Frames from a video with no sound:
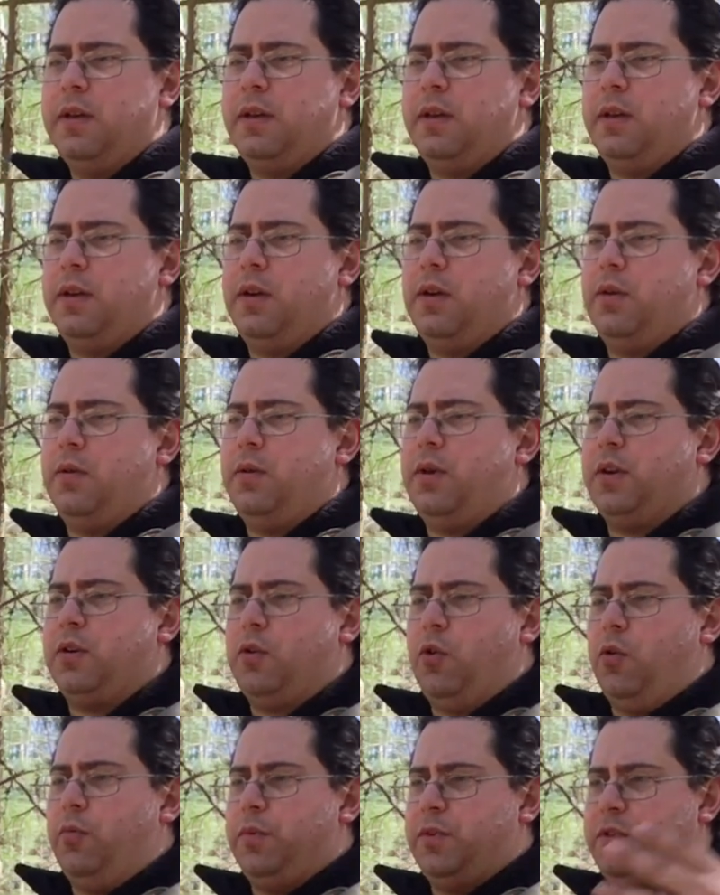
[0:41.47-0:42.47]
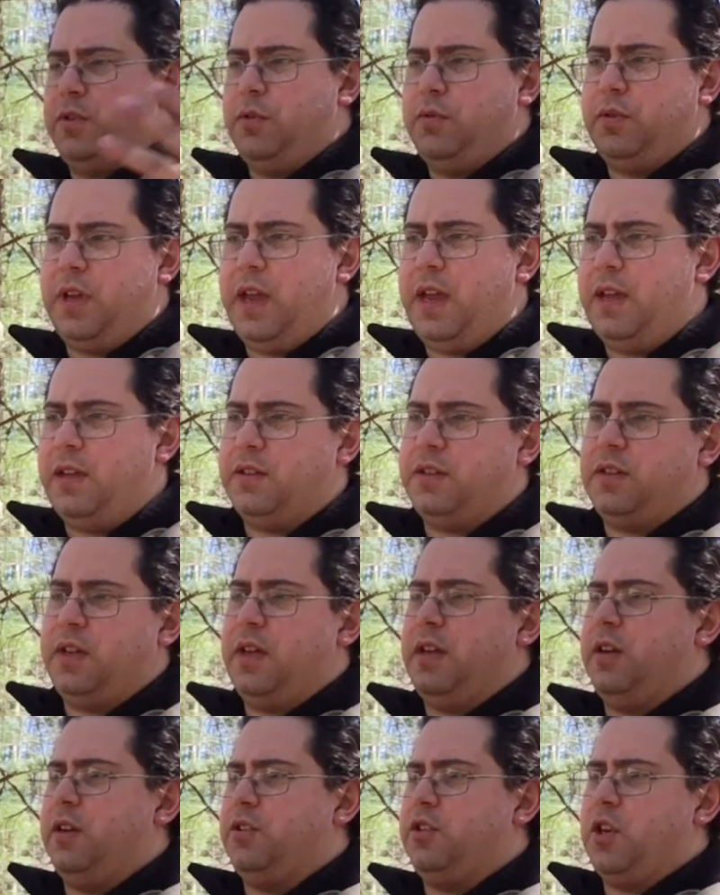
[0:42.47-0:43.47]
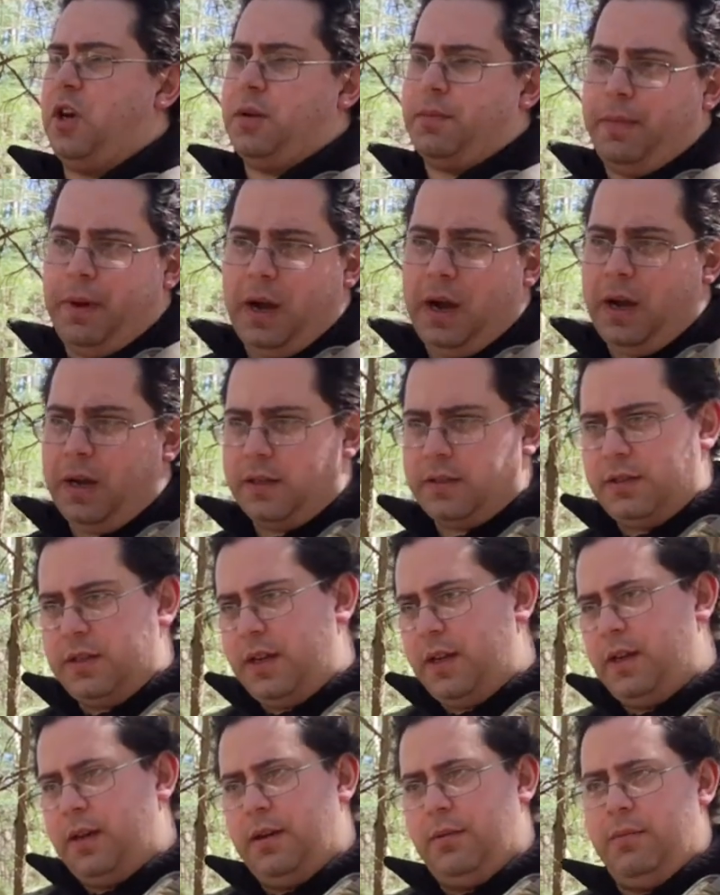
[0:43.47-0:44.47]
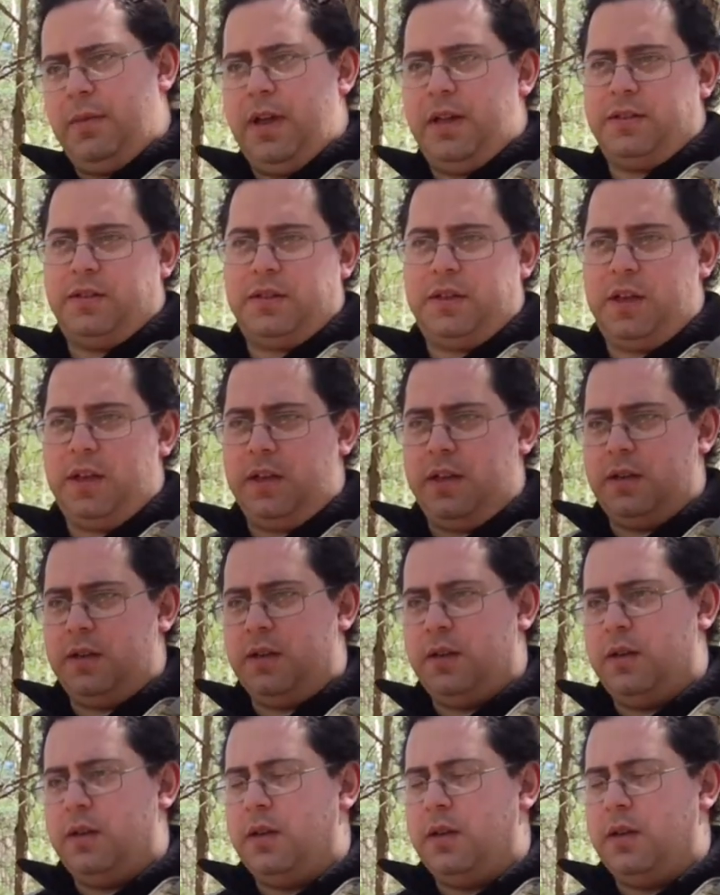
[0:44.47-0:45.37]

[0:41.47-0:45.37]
You know, a Coleman suitcase and a chuck box and a mess kit,